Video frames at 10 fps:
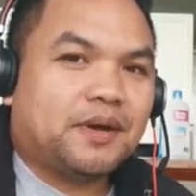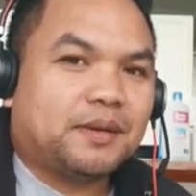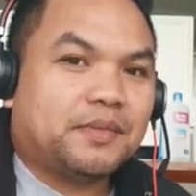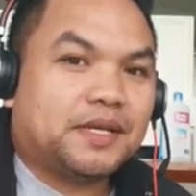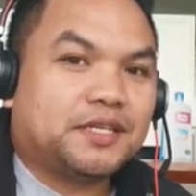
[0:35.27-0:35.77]

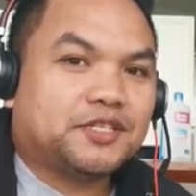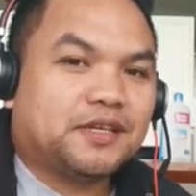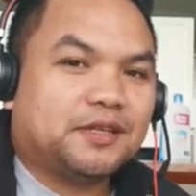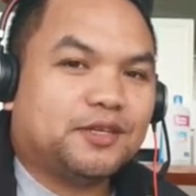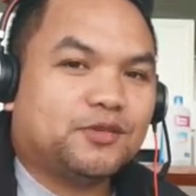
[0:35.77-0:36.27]

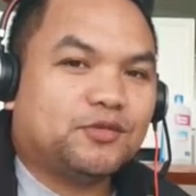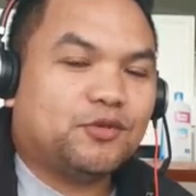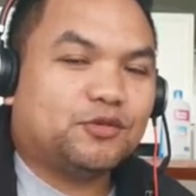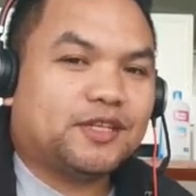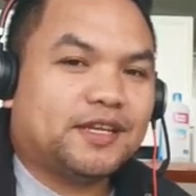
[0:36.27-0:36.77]
ma-reach natin yung
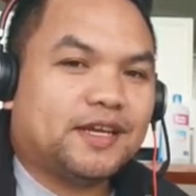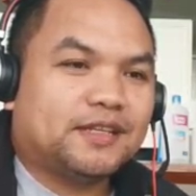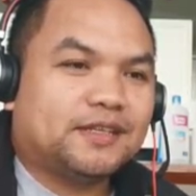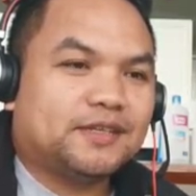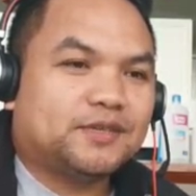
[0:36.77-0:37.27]
quota
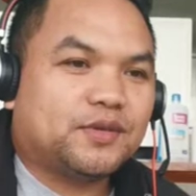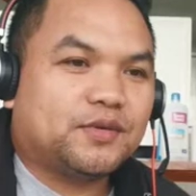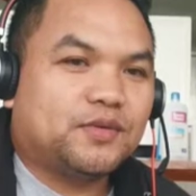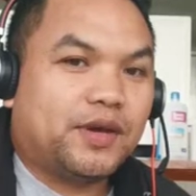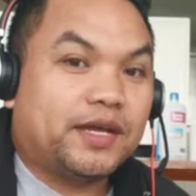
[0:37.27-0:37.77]
natin.
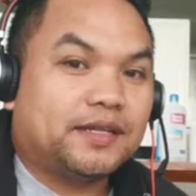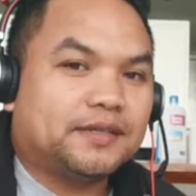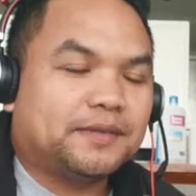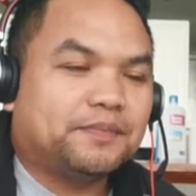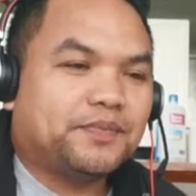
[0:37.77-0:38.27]
So
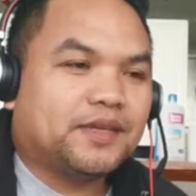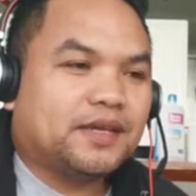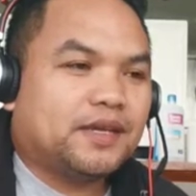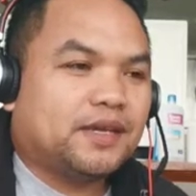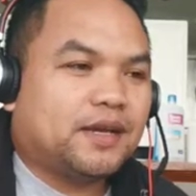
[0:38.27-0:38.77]
while
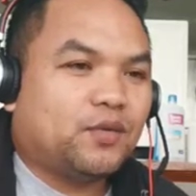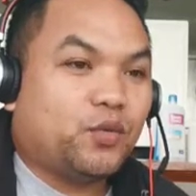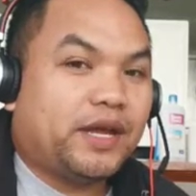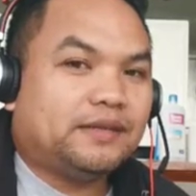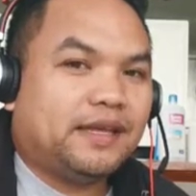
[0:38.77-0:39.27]

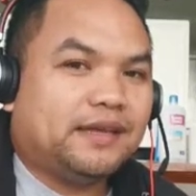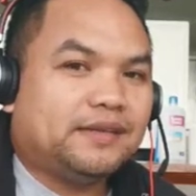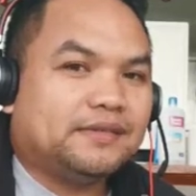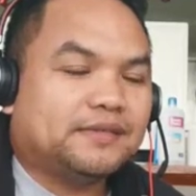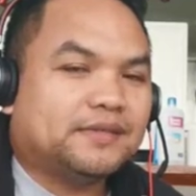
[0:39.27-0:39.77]

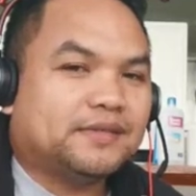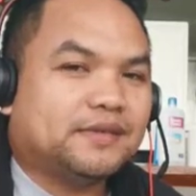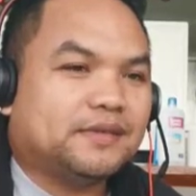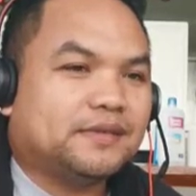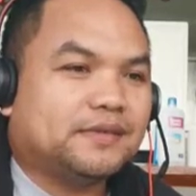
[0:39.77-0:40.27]
waiting,
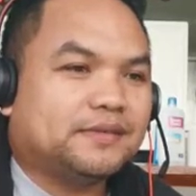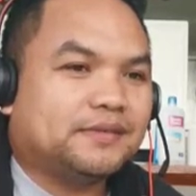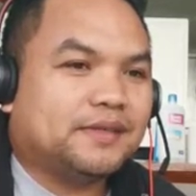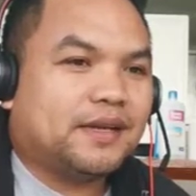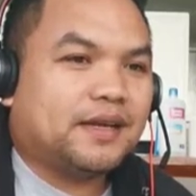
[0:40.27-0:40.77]
so
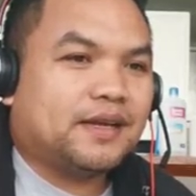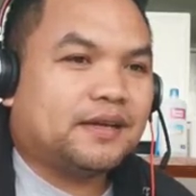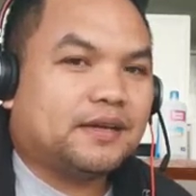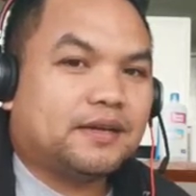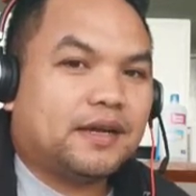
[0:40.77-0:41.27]

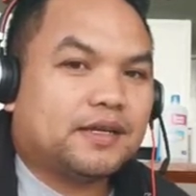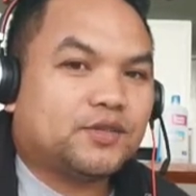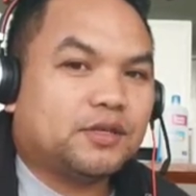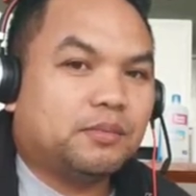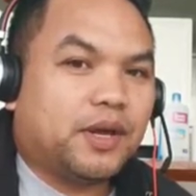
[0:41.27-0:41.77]

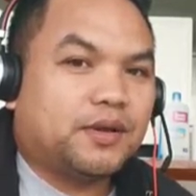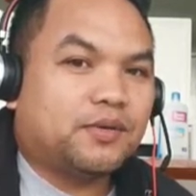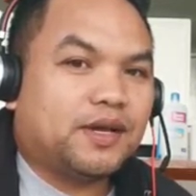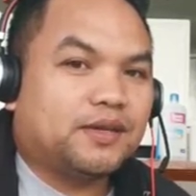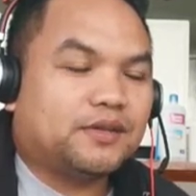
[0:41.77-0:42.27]
actually break
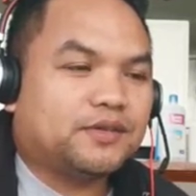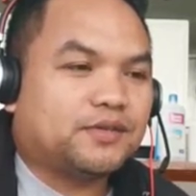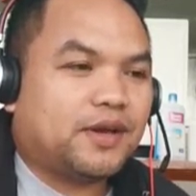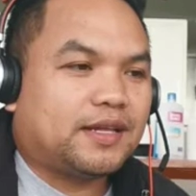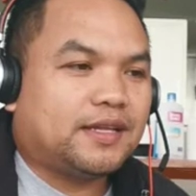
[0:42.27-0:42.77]
ko ngayon,
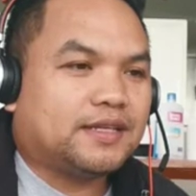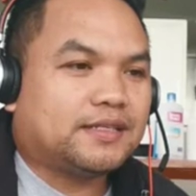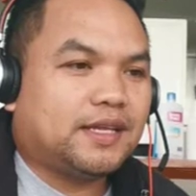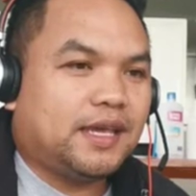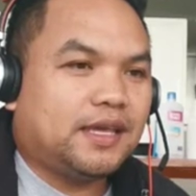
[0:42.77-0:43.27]
so I'm gonna
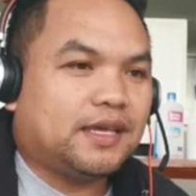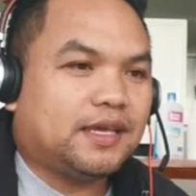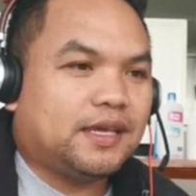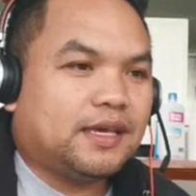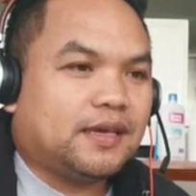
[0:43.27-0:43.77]
sing
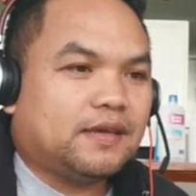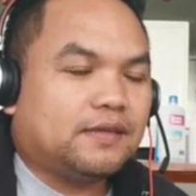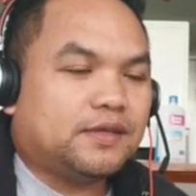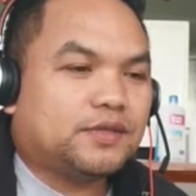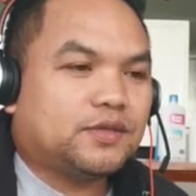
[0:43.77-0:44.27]

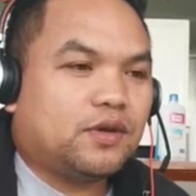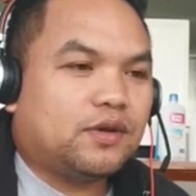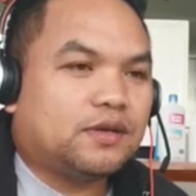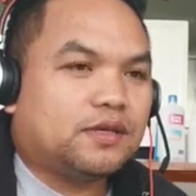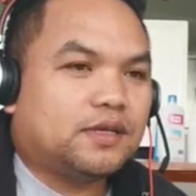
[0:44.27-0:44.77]
the
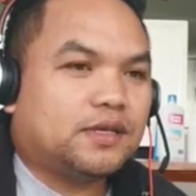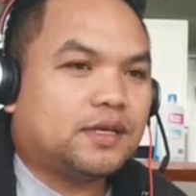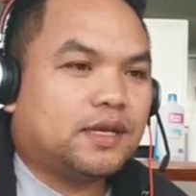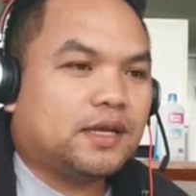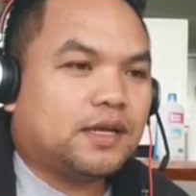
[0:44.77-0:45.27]
song
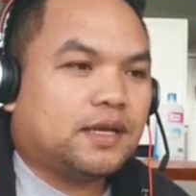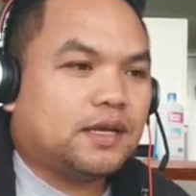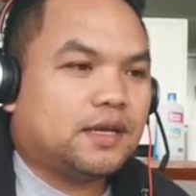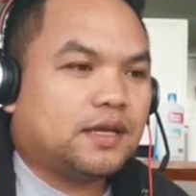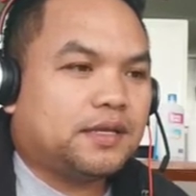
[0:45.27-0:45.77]

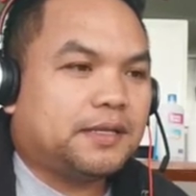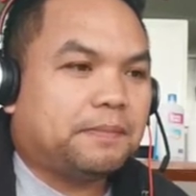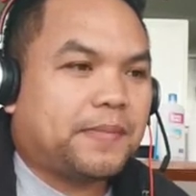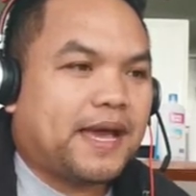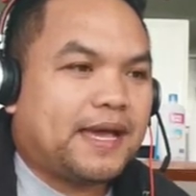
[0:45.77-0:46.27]
uh,
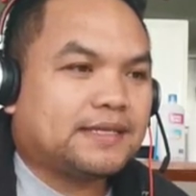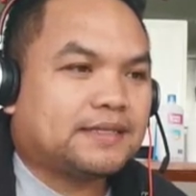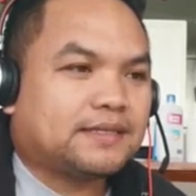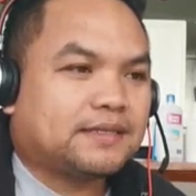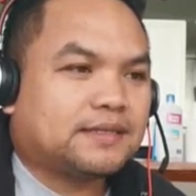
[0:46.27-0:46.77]
The
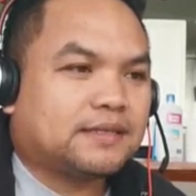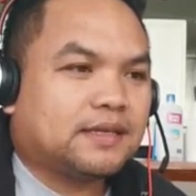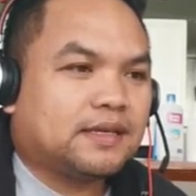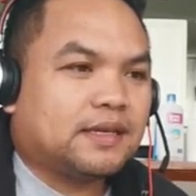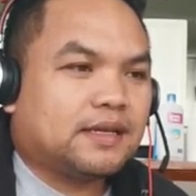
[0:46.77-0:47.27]
Pass.
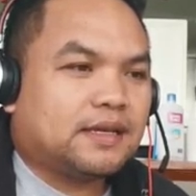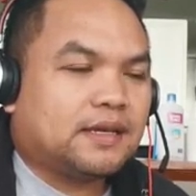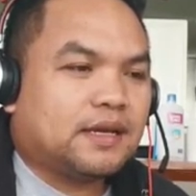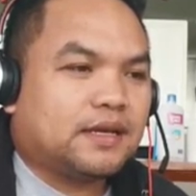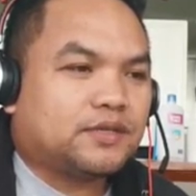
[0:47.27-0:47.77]

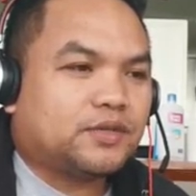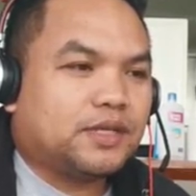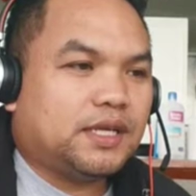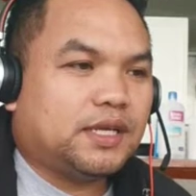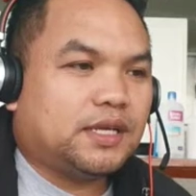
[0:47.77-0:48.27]

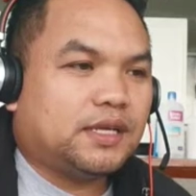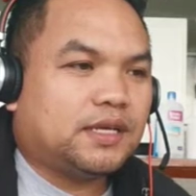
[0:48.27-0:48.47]
Actually